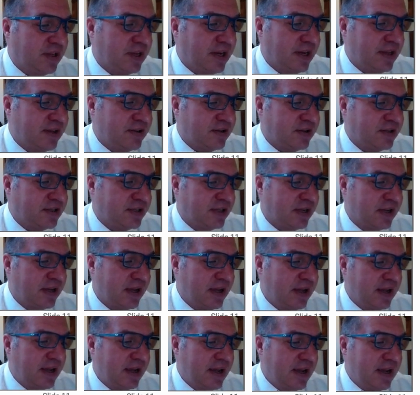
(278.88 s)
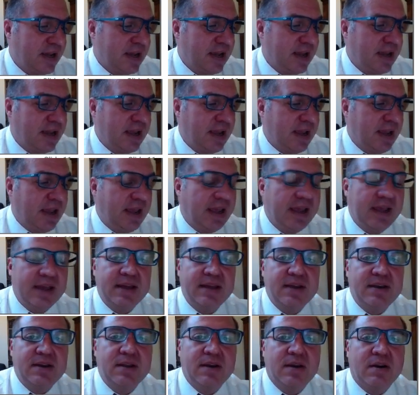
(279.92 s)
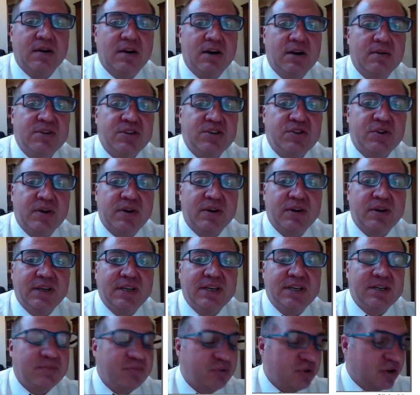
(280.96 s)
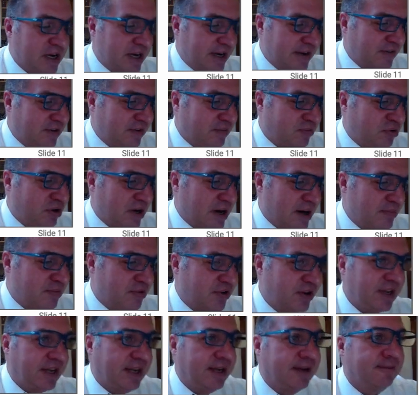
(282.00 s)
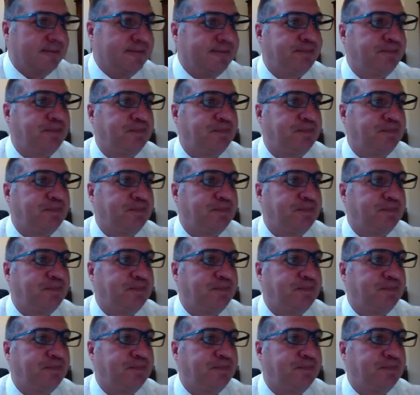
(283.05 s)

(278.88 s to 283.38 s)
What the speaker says: with others, and arbitrarily deprived of property.